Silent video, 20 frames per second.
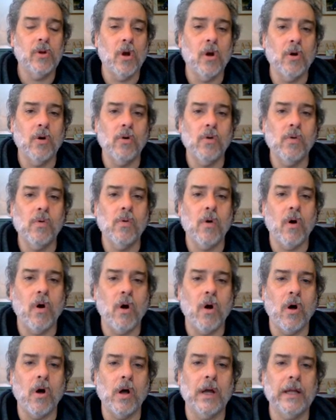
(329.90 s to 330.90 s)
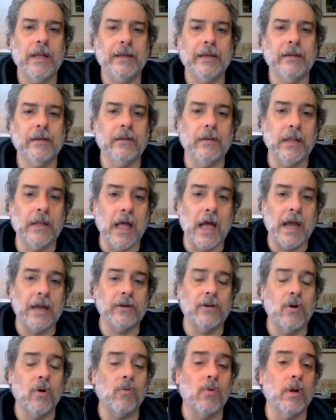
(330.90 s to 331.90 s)
go
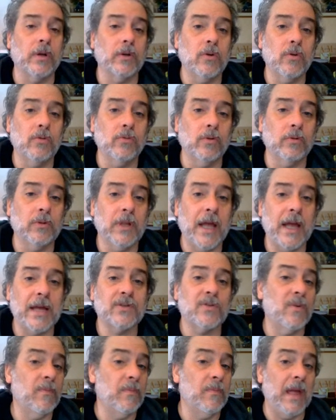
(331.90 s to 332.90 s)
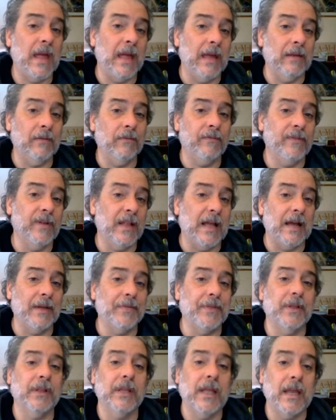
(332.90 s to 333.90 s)
online, go on Google Classroom and fill
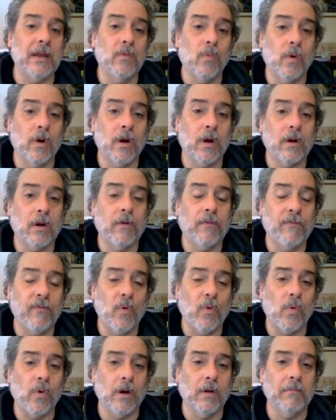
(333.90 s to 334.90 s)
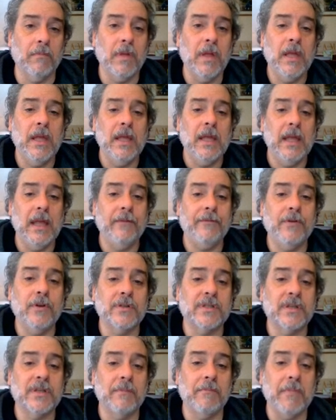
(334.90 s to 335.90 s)
out the late work form if
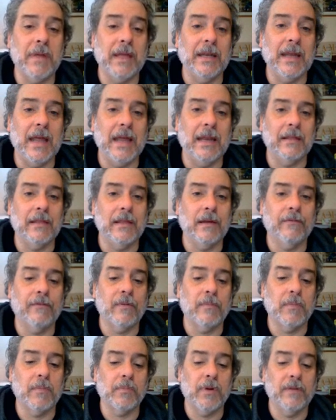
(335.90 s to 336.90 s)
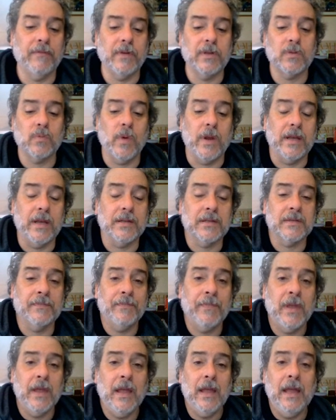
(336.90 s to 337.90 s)
you submit anything from previous
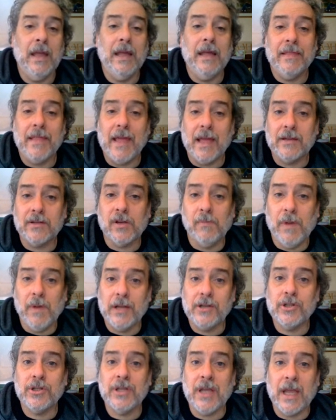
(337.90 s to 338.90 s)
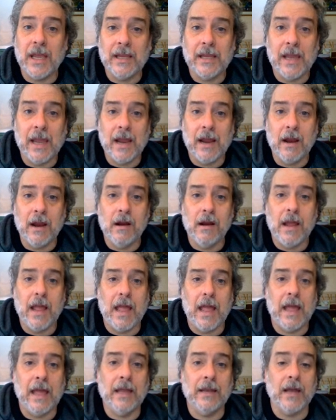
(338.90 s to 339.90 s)
weeks. Thanks so much. Take
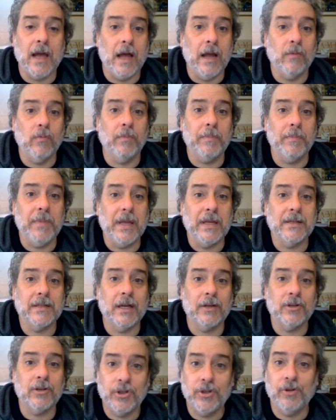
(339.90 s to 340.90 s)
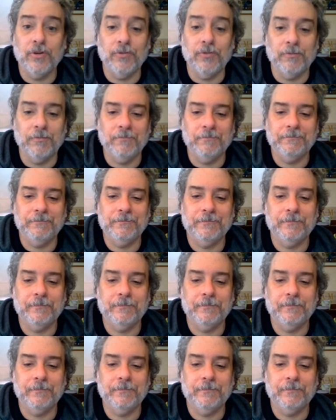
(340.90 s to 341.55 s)
care, and I will be in touch soon.